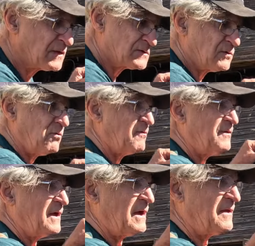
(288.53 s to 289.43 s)
So
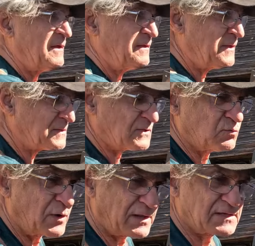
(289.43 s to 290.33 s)
this is
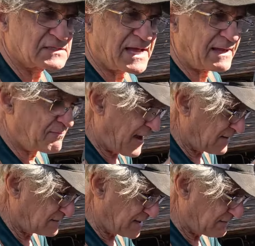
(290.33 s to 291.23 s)
one of the side
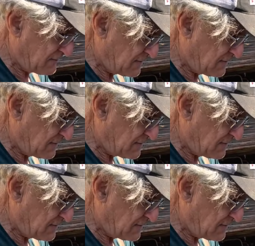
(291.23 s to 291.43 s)
panels that